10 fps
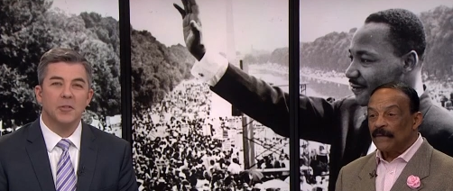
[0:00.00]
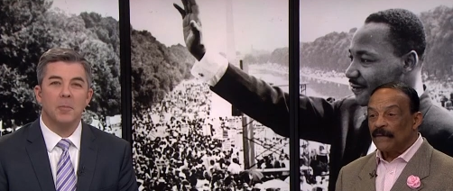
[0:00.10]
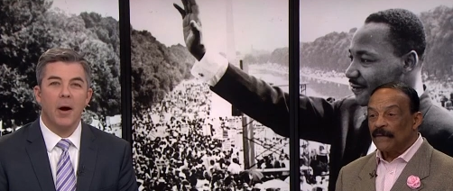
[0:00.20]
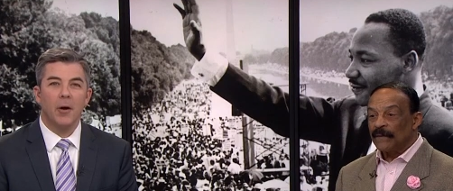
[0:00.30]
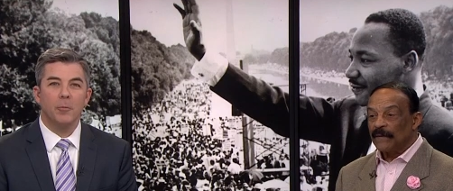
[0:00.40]

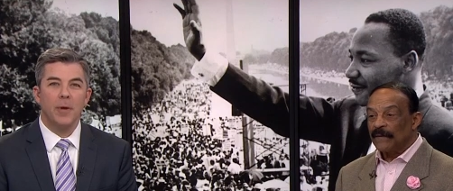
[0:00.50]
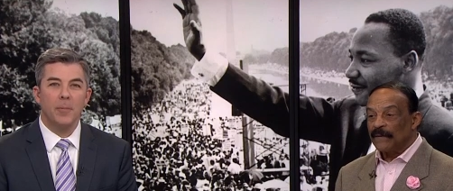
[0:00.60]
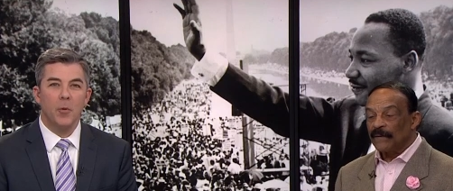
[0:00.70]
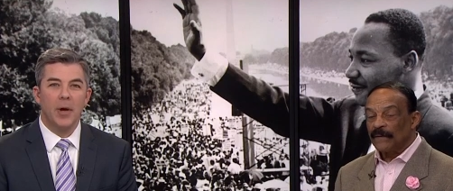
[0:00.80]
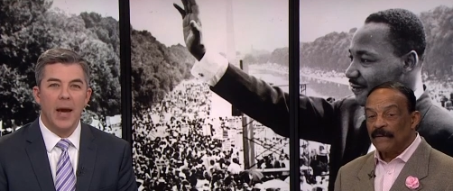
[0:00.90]
Speaker 1: tomorrow people will
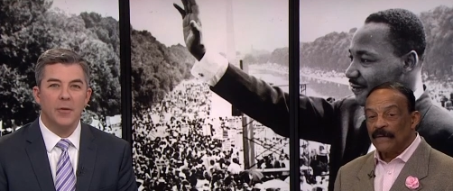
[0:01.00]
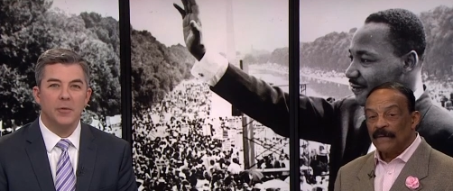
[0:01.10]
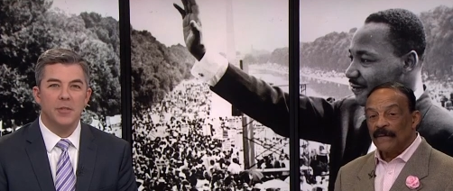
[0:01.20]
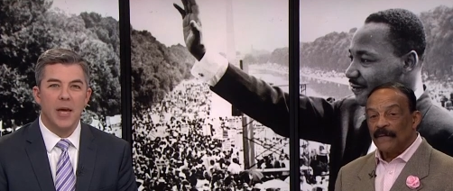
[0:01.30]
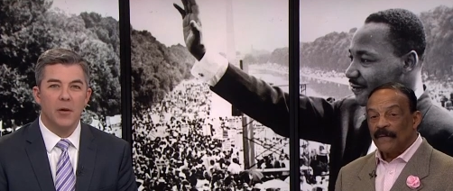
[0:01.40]
gather in
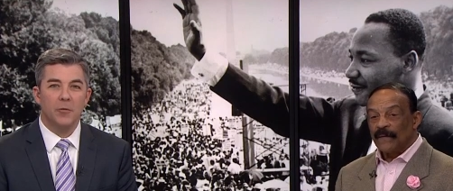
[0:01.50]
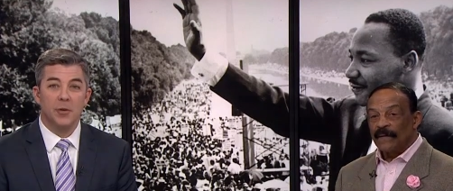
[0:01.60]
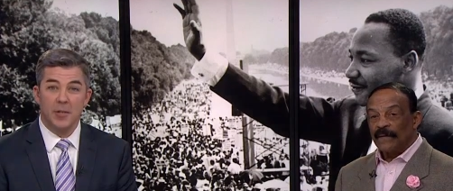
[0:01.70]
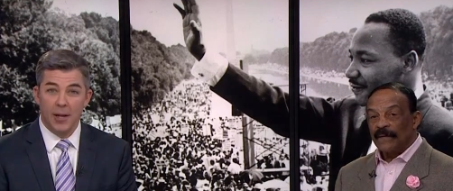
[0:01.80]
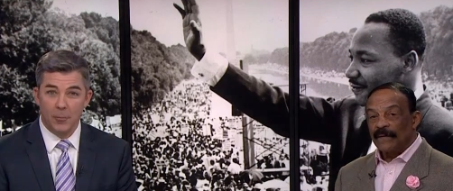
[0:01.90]
Seattle for a
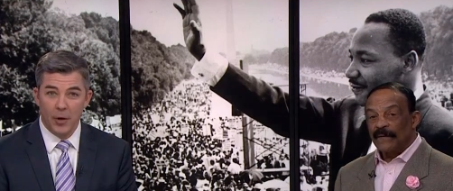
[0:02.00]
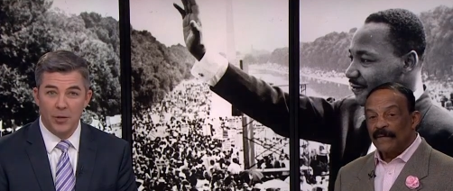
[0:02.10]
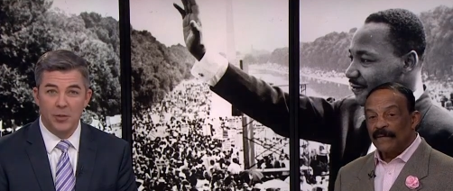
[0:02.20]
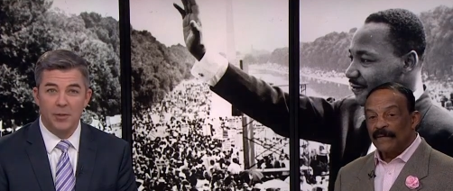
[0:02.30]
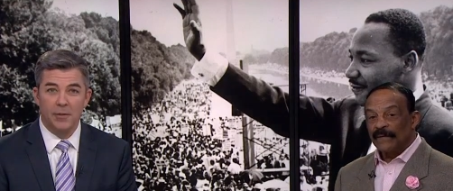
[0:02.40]

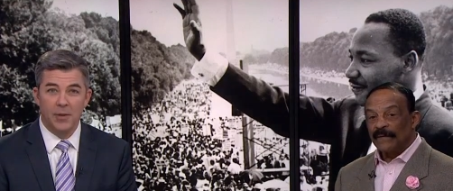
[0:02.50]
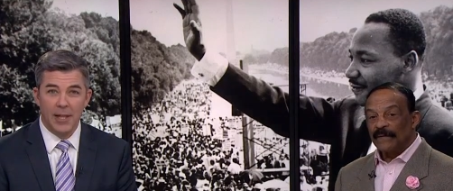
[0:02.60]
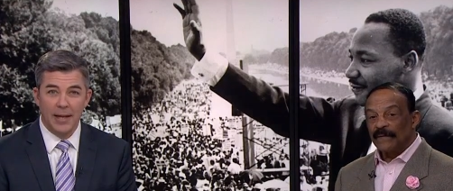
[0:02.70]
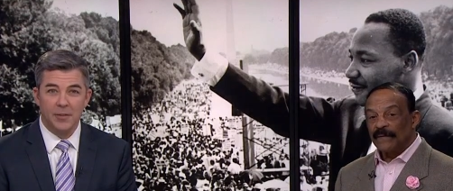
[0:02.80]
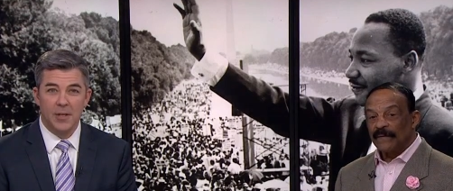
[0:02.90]
celebration of the
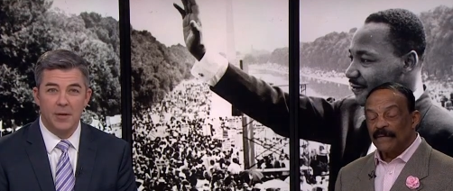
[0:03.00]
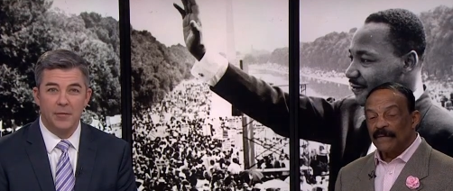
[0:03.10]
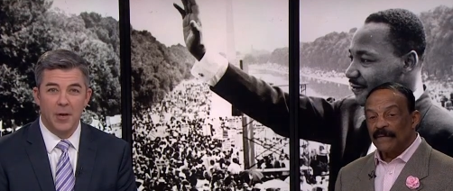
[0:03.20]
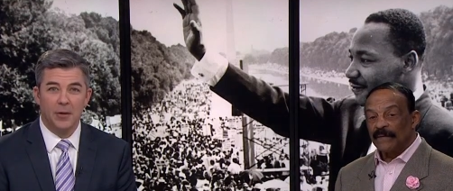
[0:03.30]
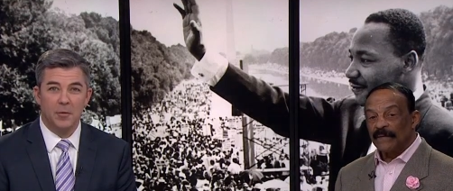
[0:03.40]
legacy of
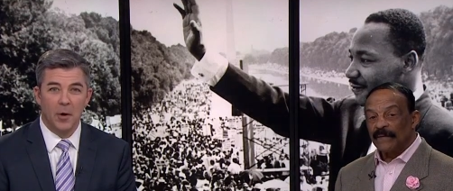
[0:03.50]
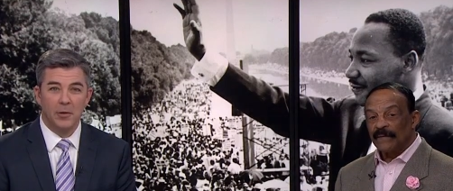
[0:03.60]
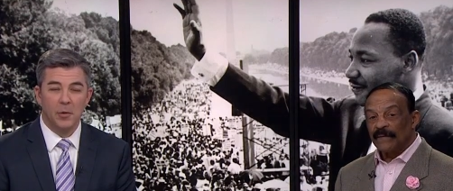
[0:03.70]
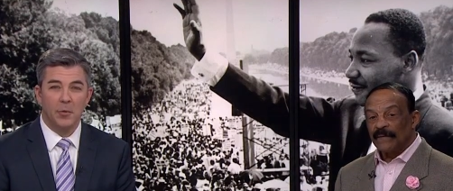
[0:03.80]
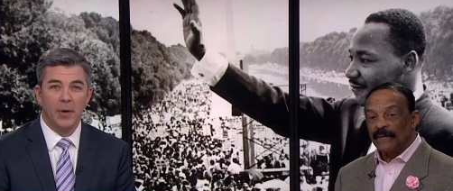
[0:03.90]
Dr. Martin
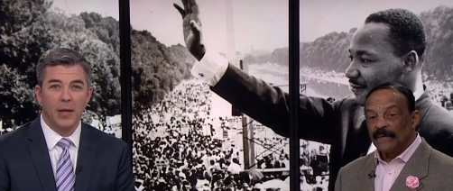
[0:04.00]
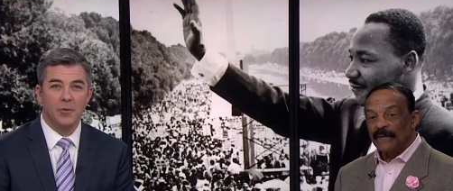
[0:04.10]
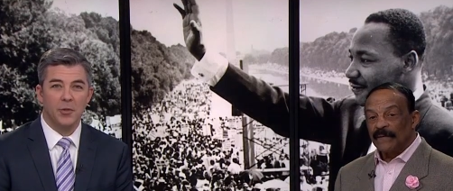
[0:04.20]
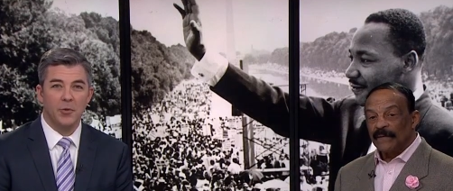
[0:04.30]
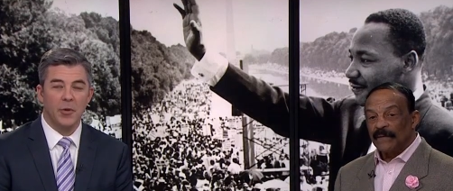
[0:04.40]
Luther King
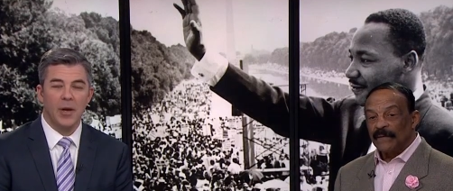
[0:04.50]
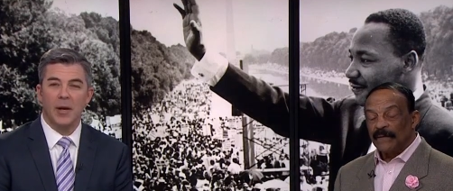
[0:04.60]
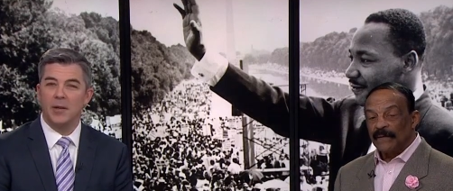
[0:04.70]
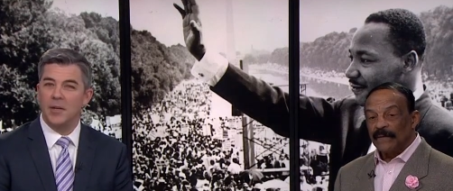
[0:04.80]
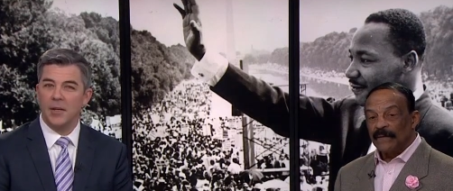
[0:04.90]
Jr.
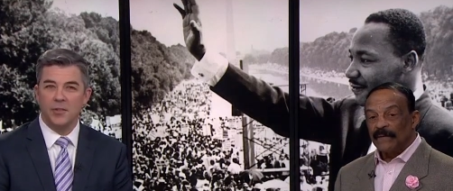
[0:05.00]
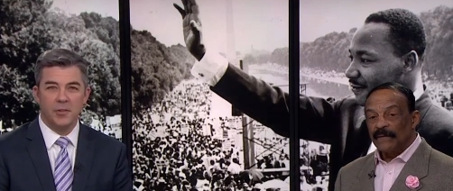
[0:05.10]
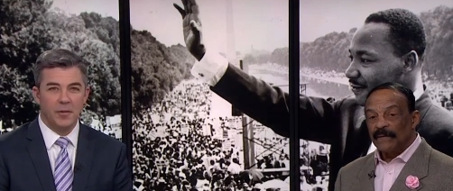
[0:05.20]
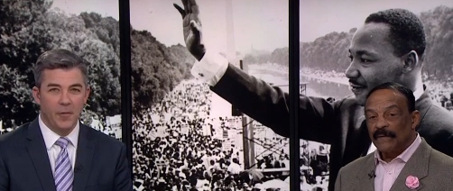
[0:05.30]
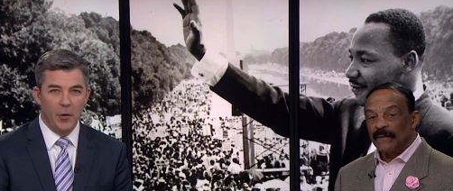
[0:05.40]
Dozens of
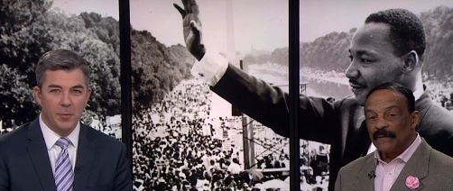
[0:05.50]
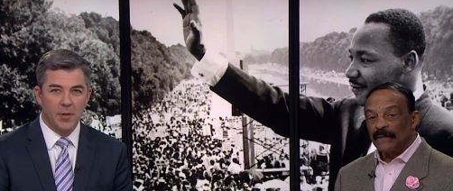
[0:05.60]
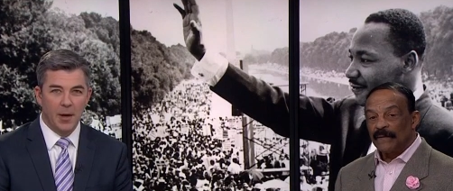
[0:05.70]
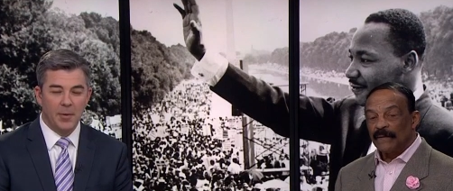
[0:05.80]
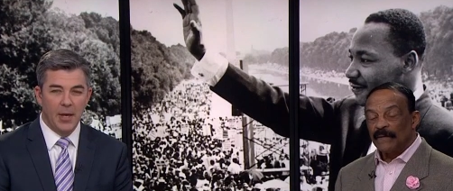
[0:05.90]
groups
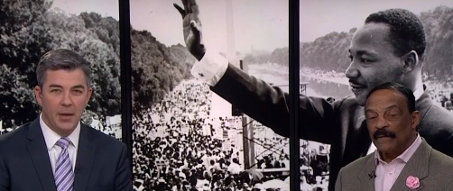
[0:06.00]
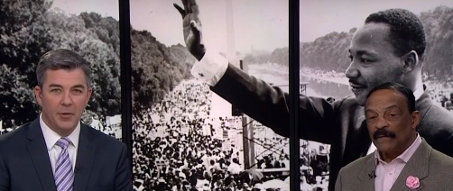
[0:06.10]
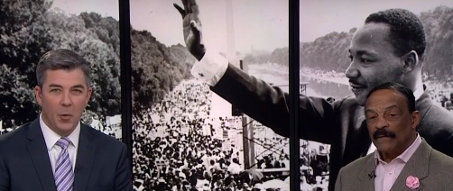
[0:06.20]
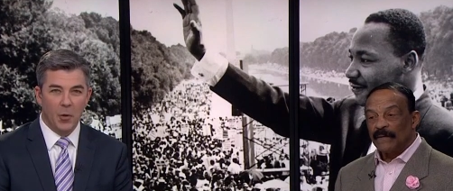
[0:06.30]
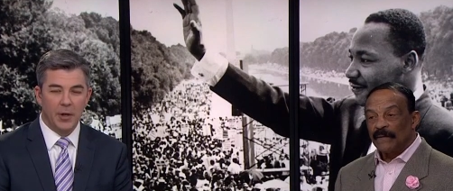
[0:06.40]
come together to
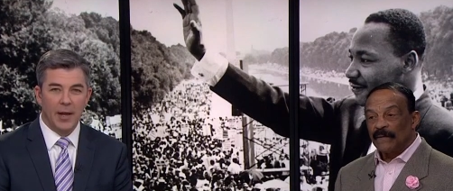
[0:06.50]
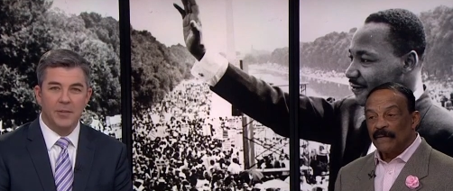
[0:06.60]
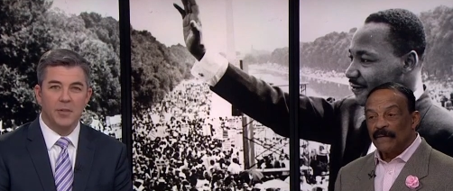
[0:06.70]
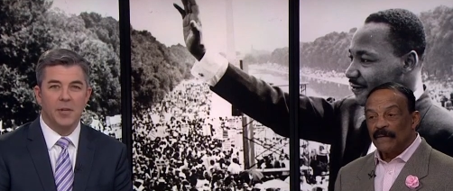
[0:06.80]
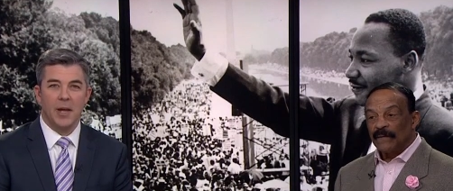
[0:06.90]
organize
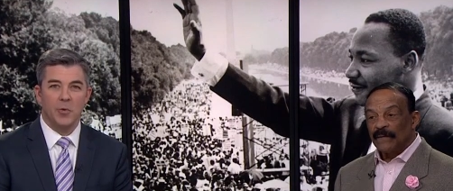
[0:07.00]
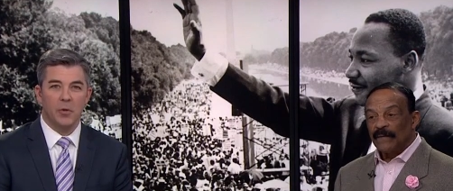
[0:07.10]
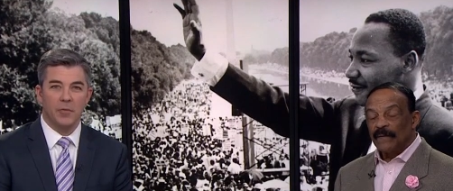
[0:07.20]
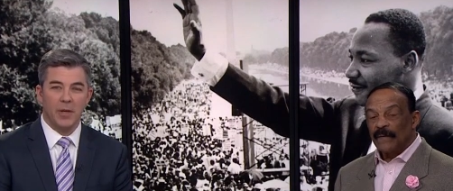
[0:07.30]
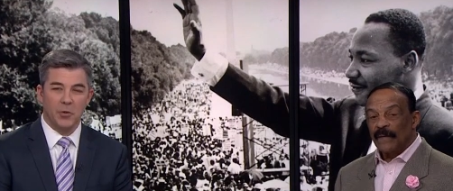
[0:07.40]
this annual
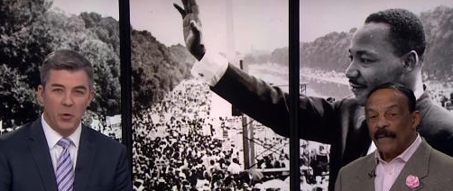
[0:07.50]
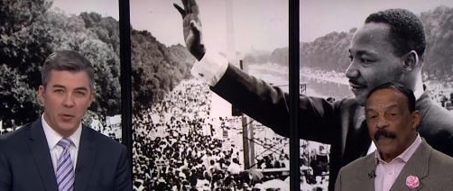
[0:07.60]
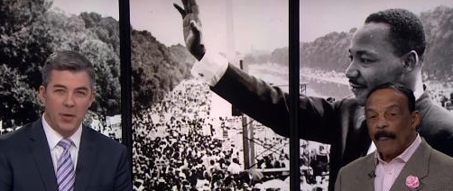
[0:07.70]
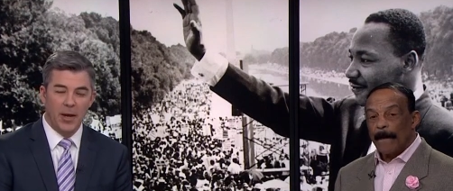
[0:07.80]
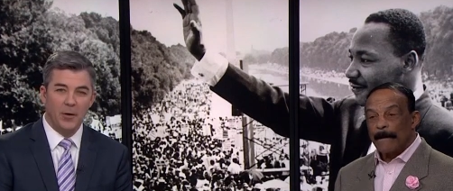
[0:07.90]
event. Joining me
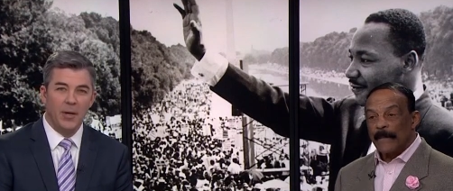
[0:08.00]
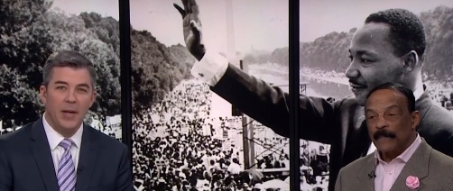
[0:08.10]
now